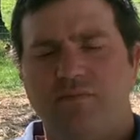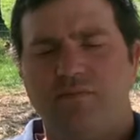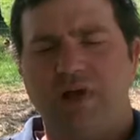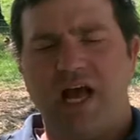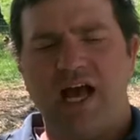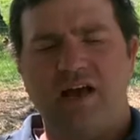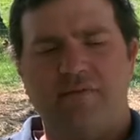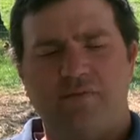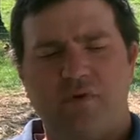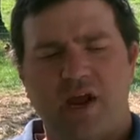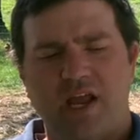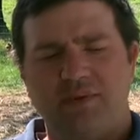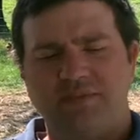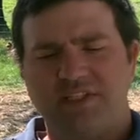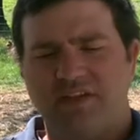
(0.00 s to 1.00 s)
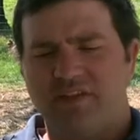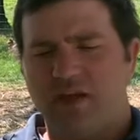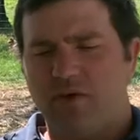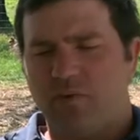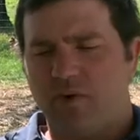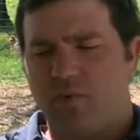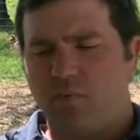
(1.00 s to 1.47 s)
hive frames, and
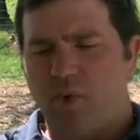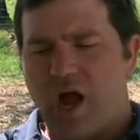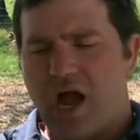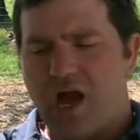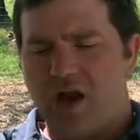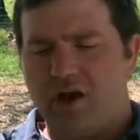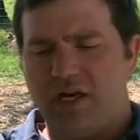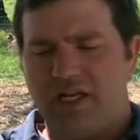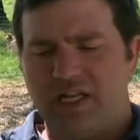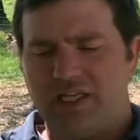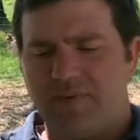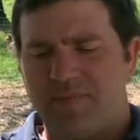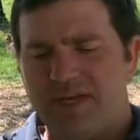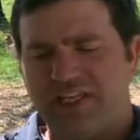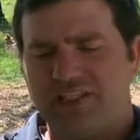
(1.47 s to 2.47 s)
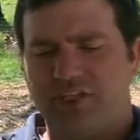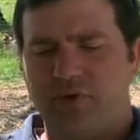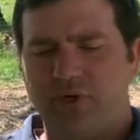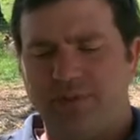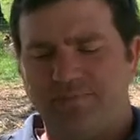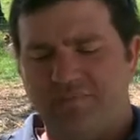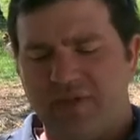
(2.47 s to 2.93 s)
they'll run wire and let the bees do
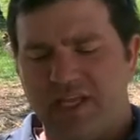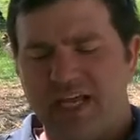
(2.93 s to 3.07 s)
it.